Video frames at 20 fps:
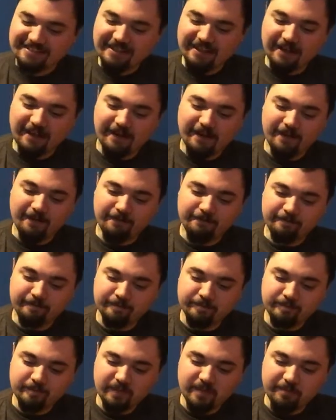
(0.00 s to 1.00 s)

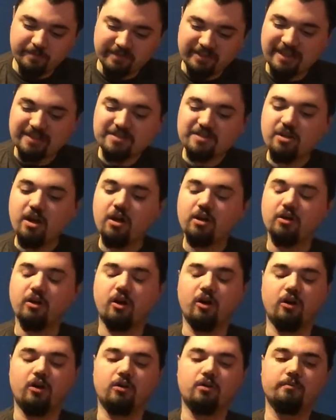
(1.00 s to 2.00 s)
um, but that's not
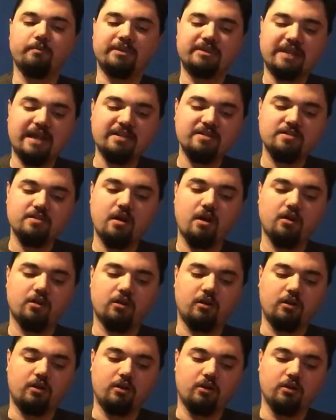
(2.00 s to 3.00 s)
all. But that's not
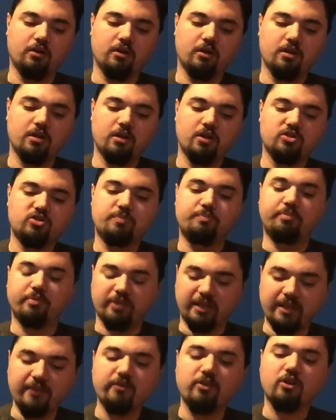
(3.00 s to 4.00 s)
all.
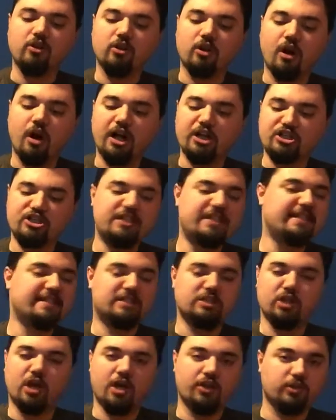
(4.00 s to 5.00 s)
Believe it or not, she
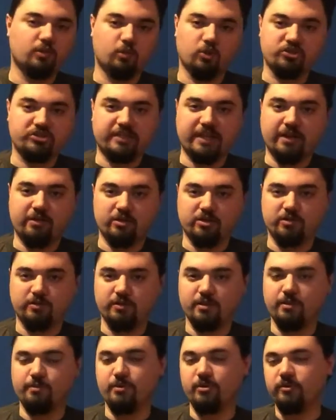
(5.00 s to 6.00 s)
is not the worst character
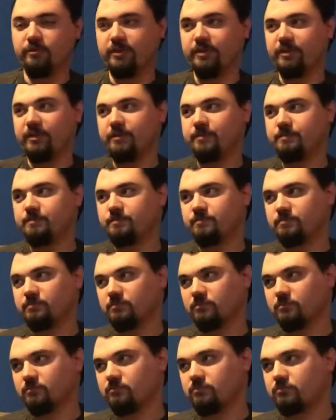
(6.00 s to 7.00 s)
in the movie.
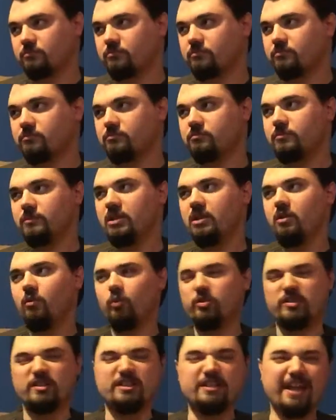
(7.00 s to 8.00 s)

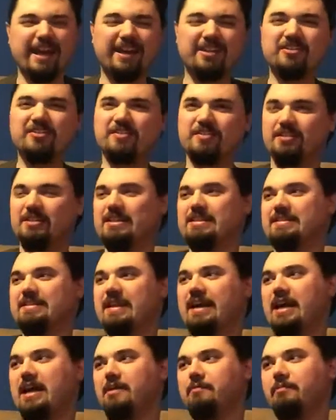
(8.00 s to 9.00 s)
Was Nix his
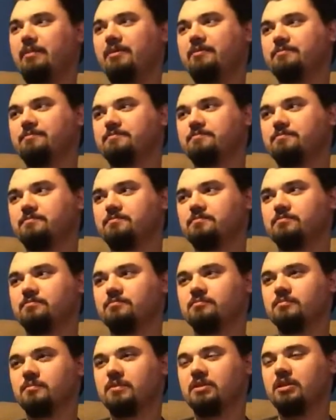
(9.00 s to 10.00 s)
name? Yes.
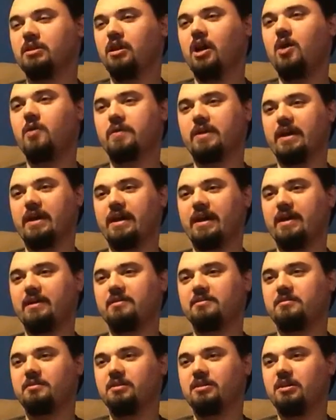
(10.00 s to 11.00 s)
okay.